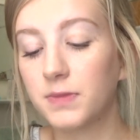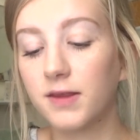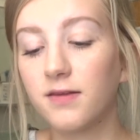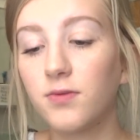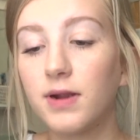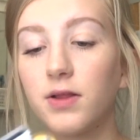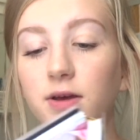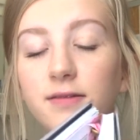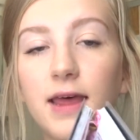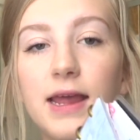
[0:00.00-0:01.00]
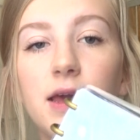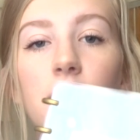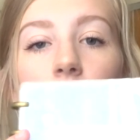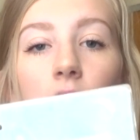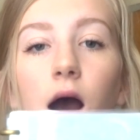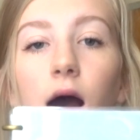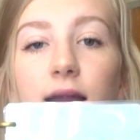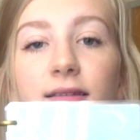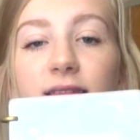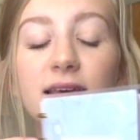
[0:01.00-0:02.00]
This is what it looks like.
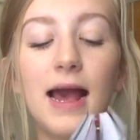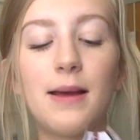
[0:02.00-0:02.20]
Honestly,